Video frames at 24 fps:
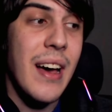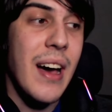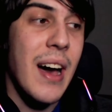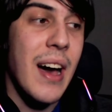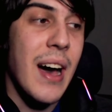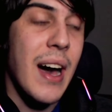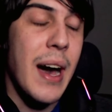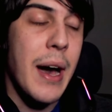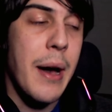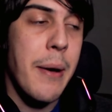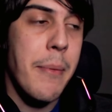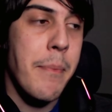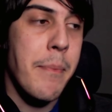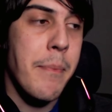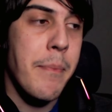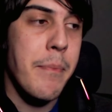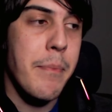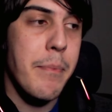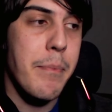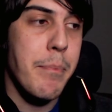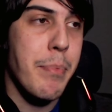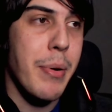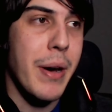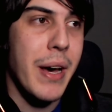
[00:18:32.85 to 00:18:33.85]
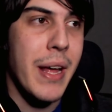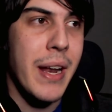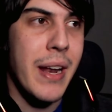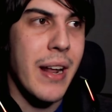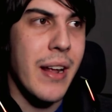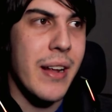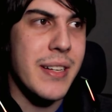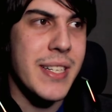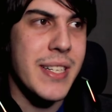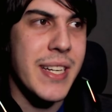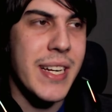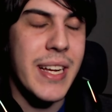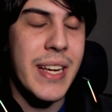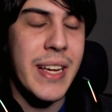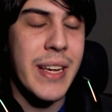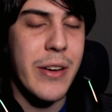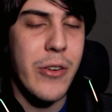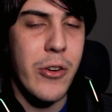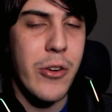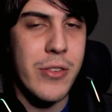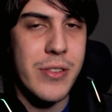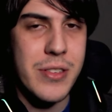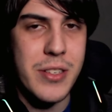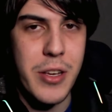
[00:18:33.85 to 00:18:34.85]
Um, but
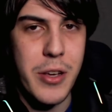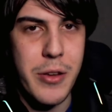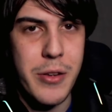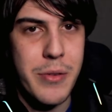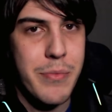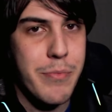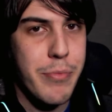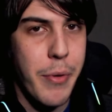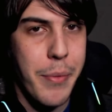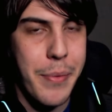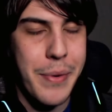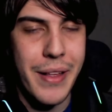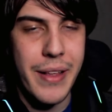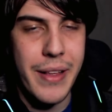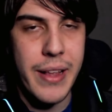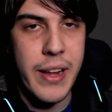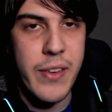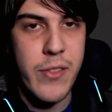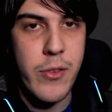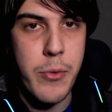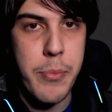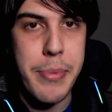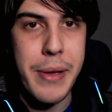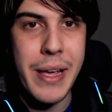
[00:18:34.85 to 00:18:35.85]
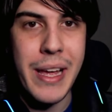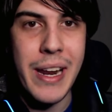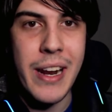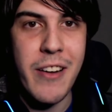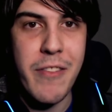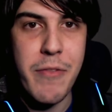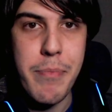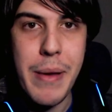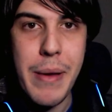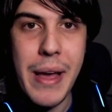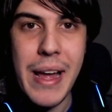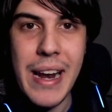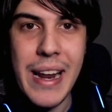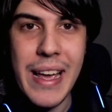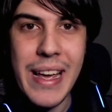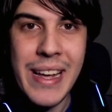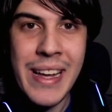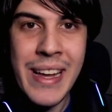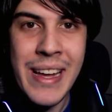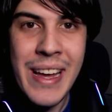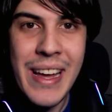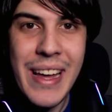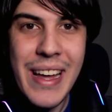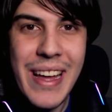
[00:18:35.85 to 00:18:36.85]
she also probably doesn't have a big enough
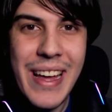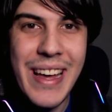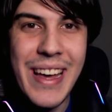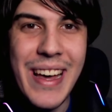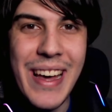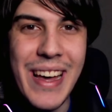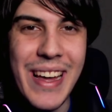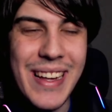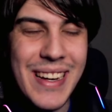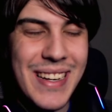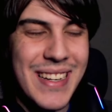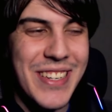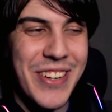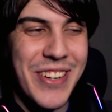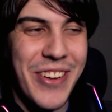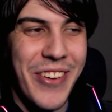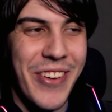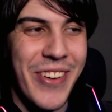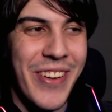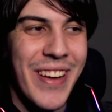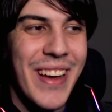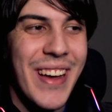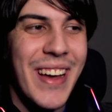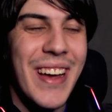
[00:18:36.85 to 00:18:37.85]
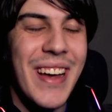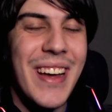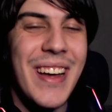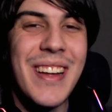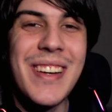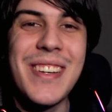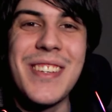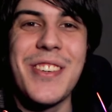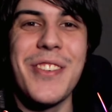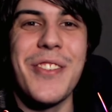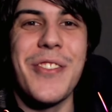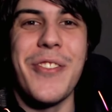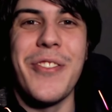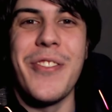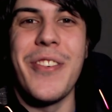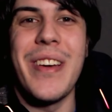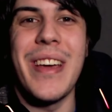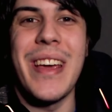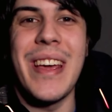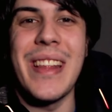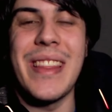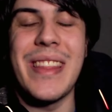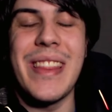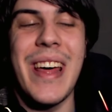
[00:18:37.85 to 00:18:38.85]
belly to to
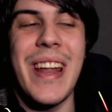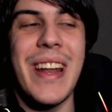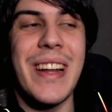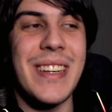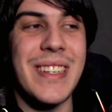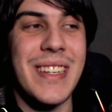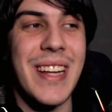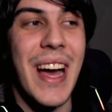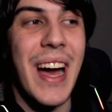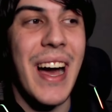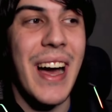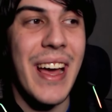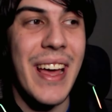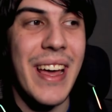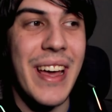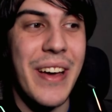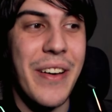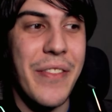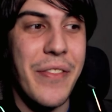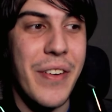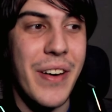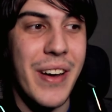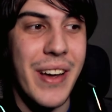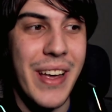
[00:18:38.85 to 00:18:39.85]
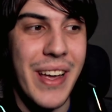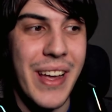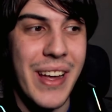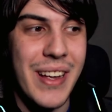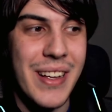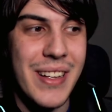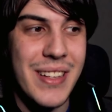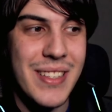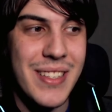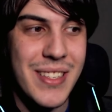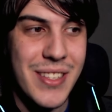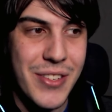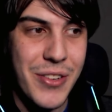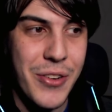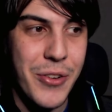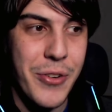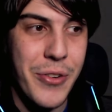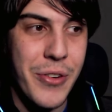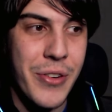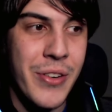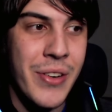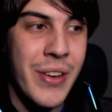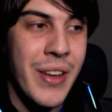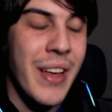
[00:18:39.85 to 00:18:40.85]
eat that entire fucking
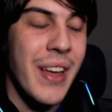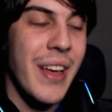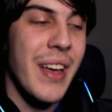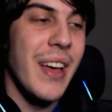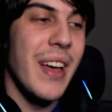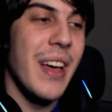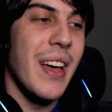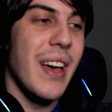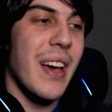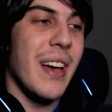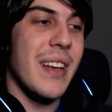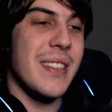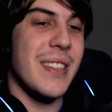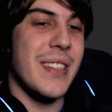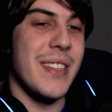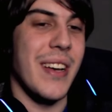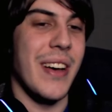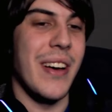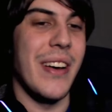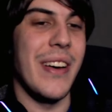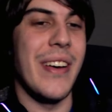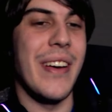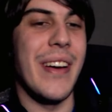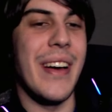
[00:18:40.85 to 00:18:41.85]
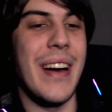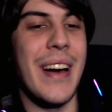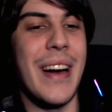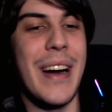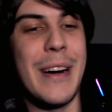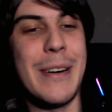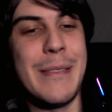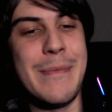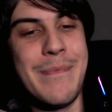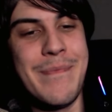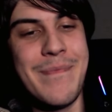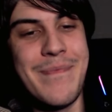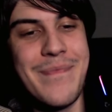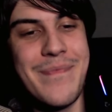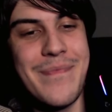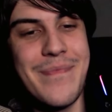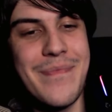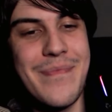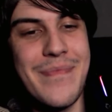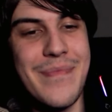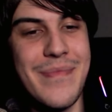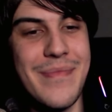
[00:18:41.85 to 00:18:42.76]
stew. So, um,